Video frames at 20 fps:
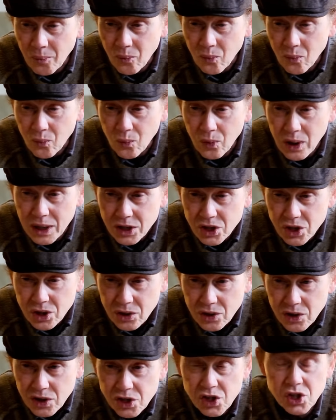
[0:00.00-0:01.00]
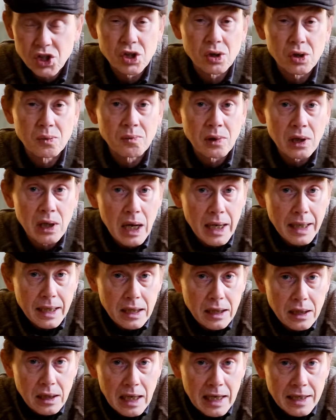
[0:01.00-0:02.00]
Which others? Some
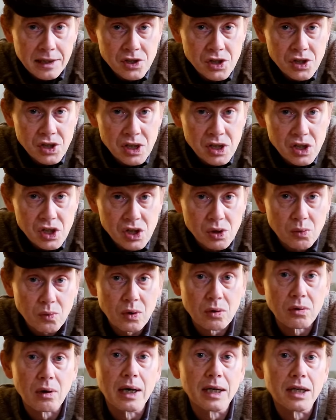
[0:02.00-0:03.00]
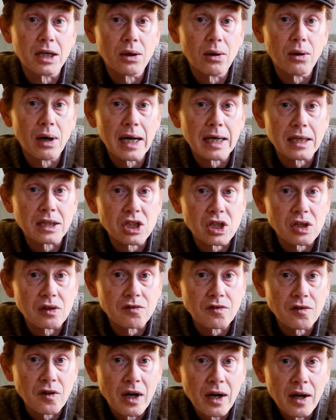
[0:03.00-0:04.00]
Leica lenses were
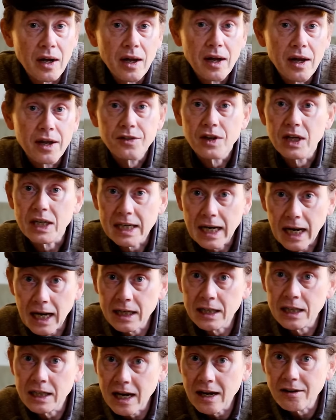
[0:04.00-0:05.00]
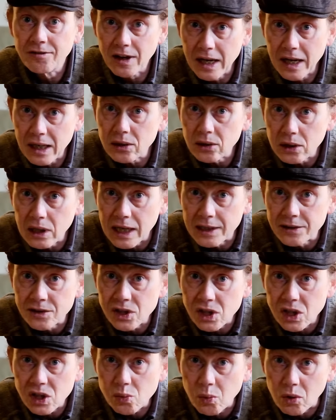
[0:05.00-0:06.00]
radioactive. The Canon FL
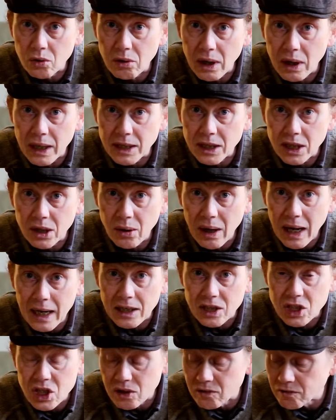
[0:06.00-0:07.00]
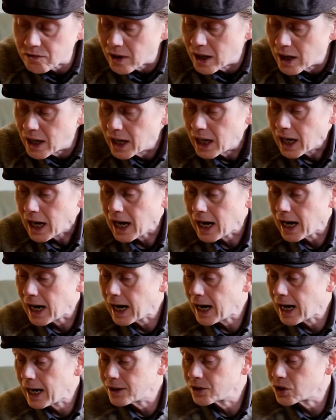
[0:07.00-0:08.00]
lenses were radioactive.
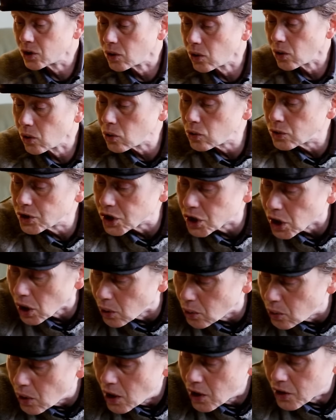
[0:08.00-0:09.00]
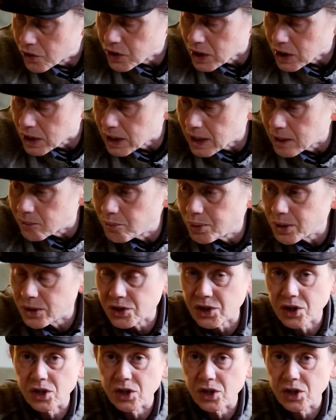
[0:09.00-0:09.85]
And also the Olympus